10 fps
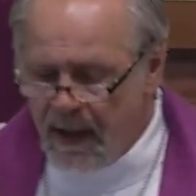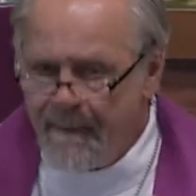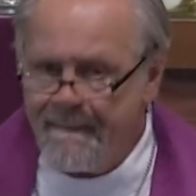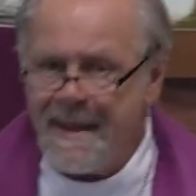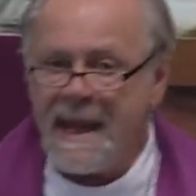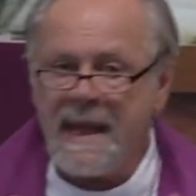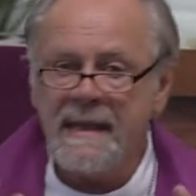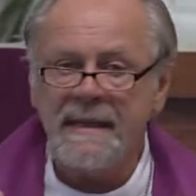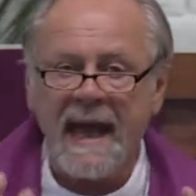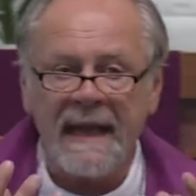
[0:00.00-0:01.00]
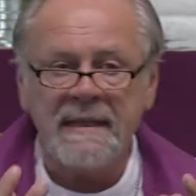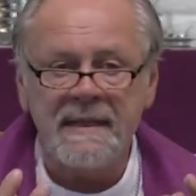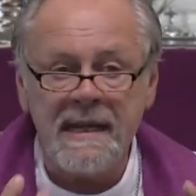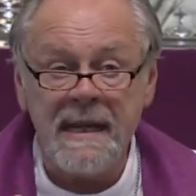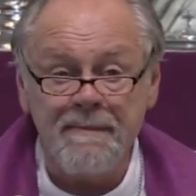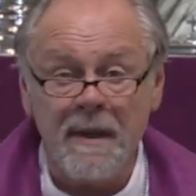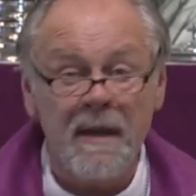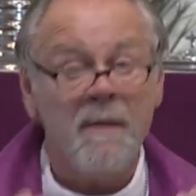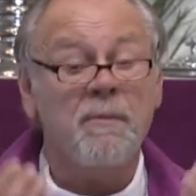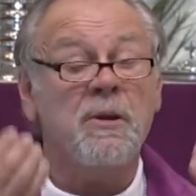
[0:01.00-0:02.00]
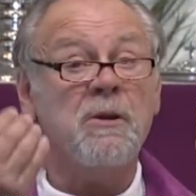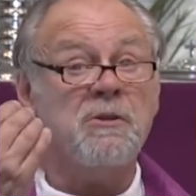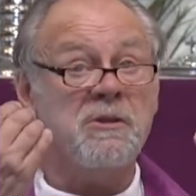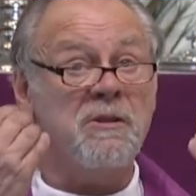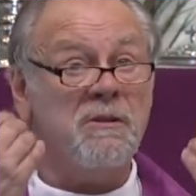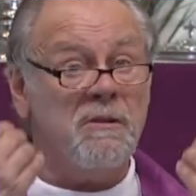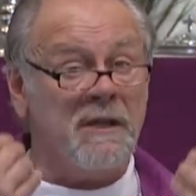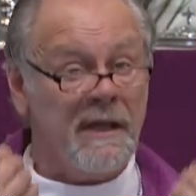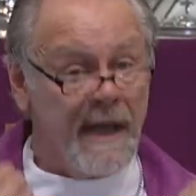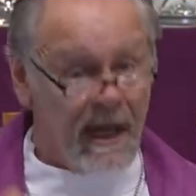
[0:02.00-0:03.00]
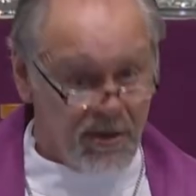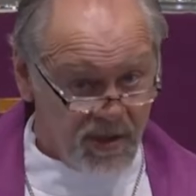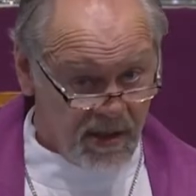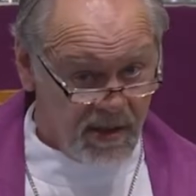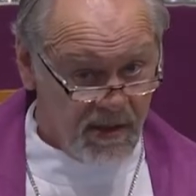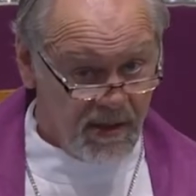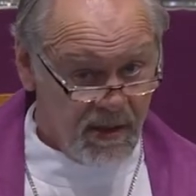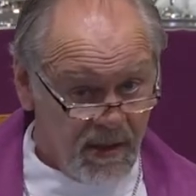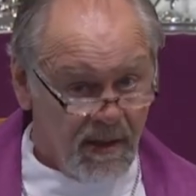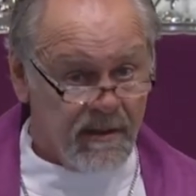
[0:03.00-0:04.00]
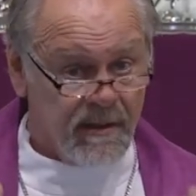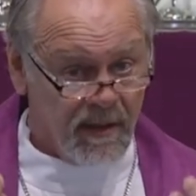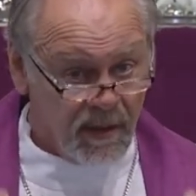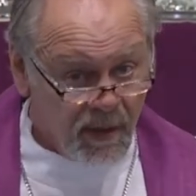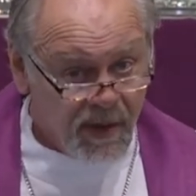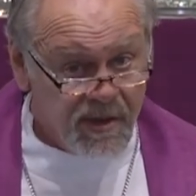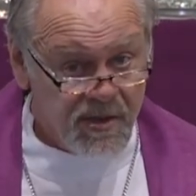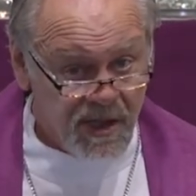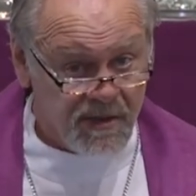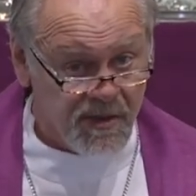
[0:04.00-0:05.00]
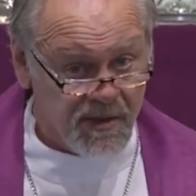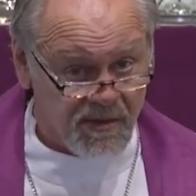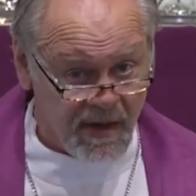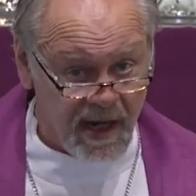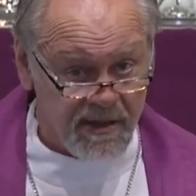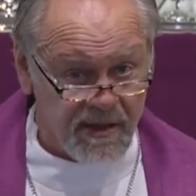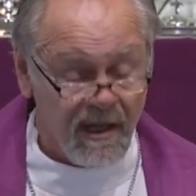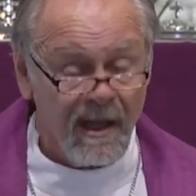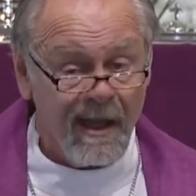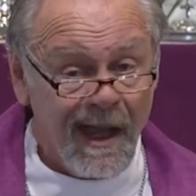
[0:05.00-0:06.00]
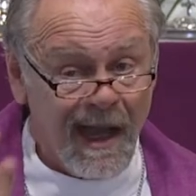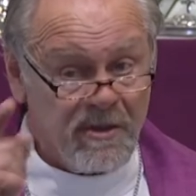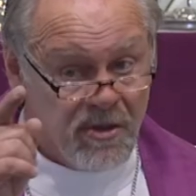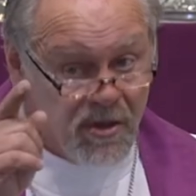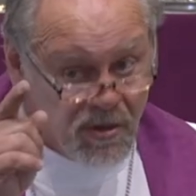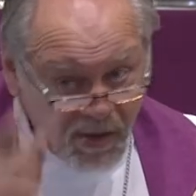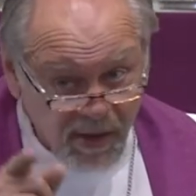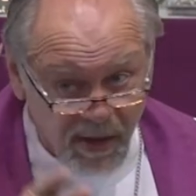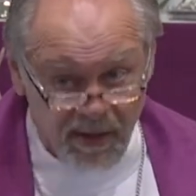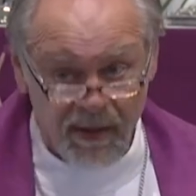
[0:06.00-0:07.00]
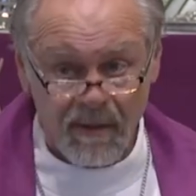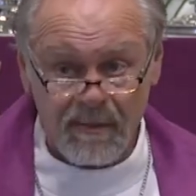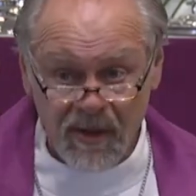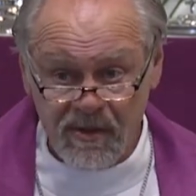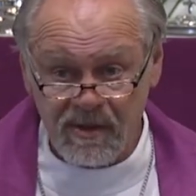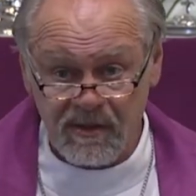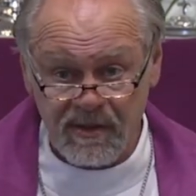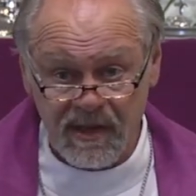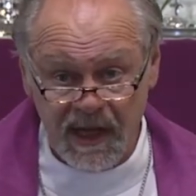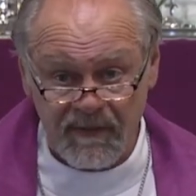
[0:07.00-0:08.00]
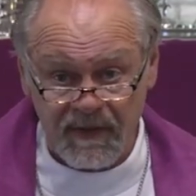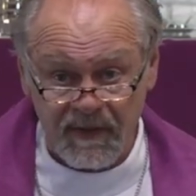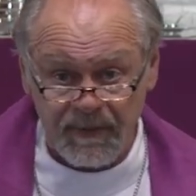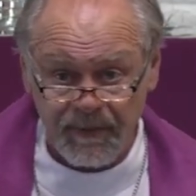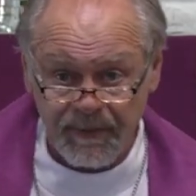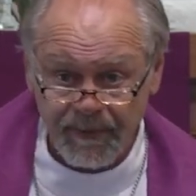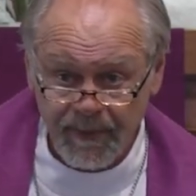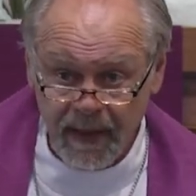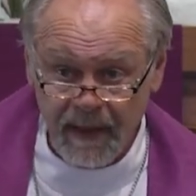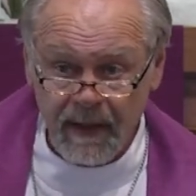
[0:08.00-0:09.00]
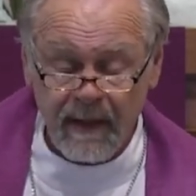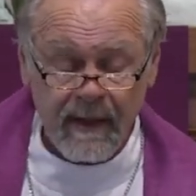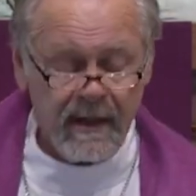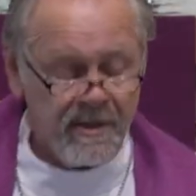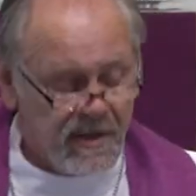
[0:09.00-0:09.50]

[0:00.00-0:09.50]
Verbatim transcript: Make that deep personal connection to the Lord Jesus Christ as your personal Savior. In